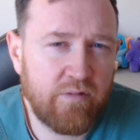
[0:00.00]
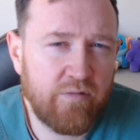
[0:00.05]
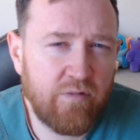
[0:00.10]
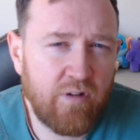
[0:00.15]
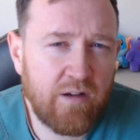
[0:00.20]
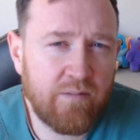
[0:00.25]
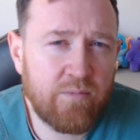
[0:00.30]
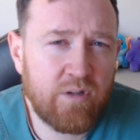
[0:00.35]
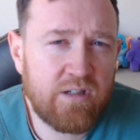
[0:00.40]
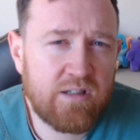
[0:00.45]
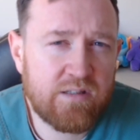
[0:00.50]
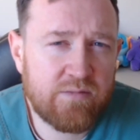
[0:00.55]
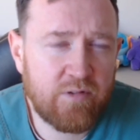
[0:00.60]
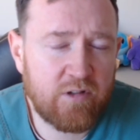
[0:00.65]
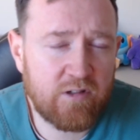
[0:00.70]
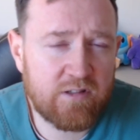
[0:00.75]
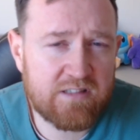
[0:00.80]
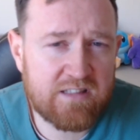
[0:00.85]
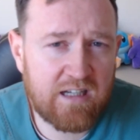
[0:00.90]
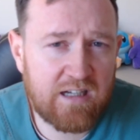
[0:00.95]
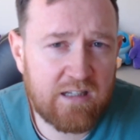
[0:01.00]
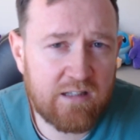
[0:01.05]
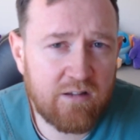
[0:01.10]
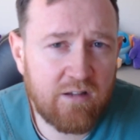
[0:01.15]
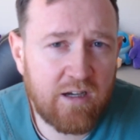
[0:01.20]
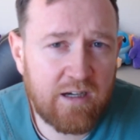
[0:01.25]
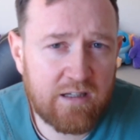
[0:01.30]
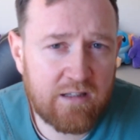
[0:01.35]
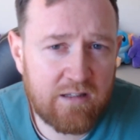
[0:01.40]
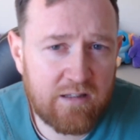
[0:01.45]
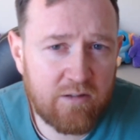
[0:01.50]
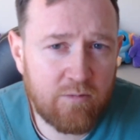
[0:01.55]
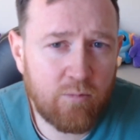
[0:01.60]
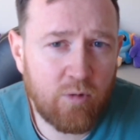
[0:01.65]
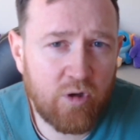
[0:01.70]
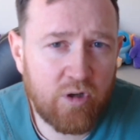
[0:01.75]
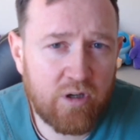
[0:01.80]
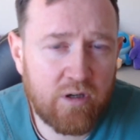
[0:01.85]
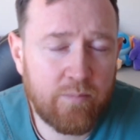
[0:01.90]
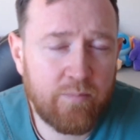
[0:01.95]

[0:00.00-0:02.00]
5 minutes, so it's unlikely to work,